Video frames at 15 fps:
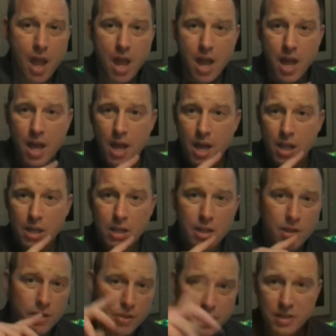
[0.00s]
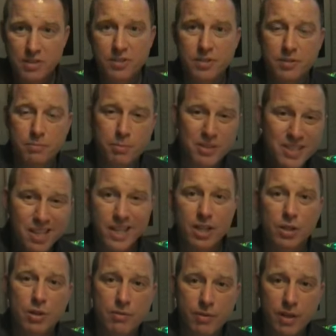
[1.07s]
And this
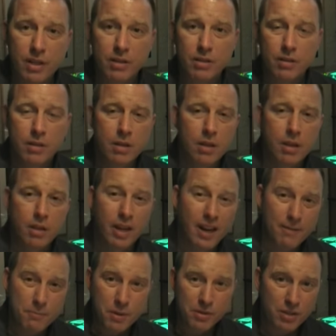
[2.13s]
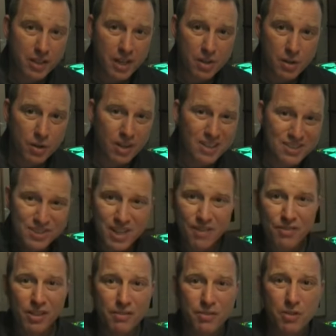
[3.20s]
particular event that I've put together is
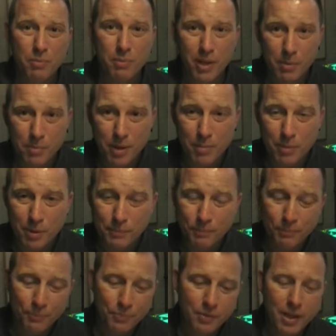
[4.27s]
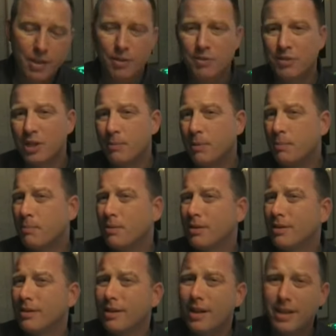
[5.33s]
definitely for the big people. And there's going to be
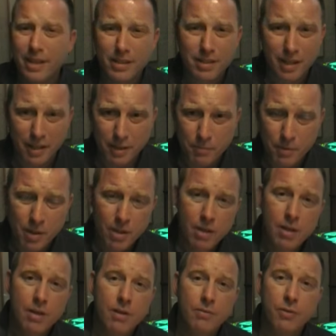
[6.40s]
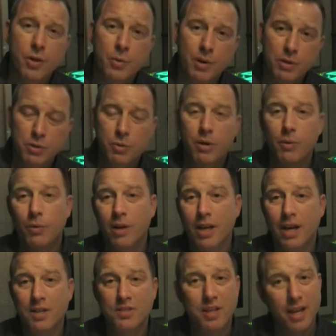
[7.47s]
plenty of time for you under 21
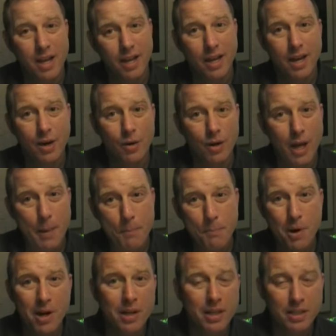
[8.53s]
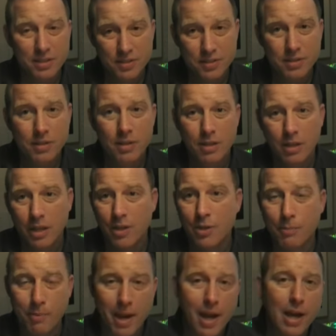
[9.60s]
guys to hang out at Buckets in
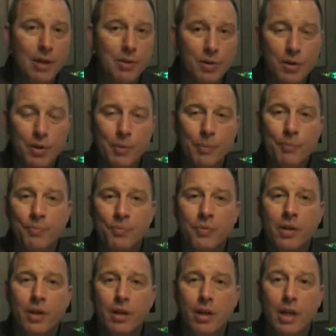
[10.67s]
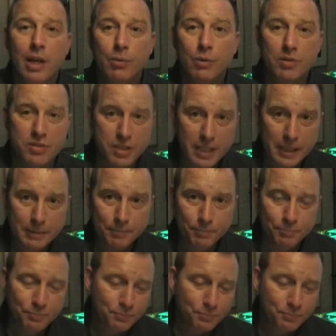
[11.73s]
the back room in Racine.